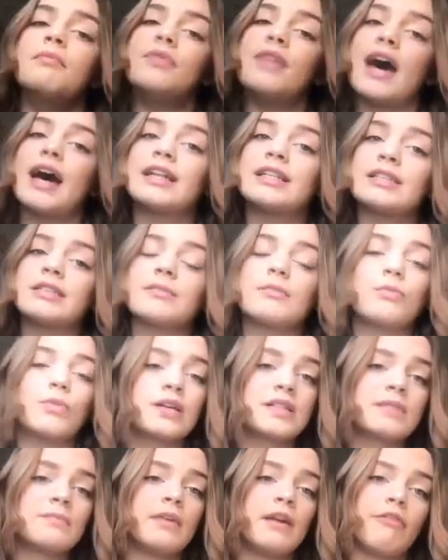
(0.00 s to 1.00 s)
That
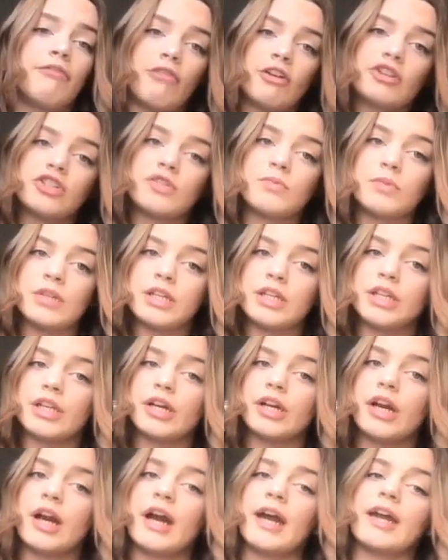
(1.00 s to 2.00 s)
was my freshman
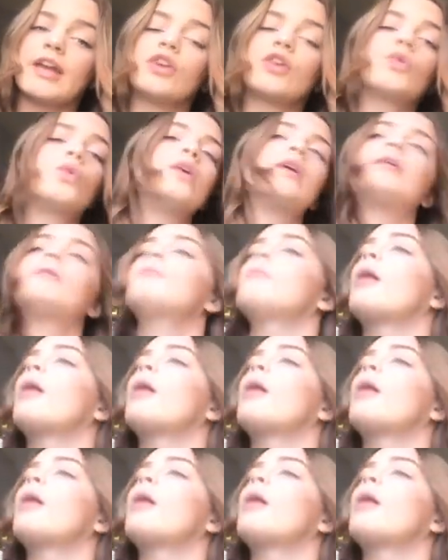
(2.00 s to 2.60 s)
year. I had quit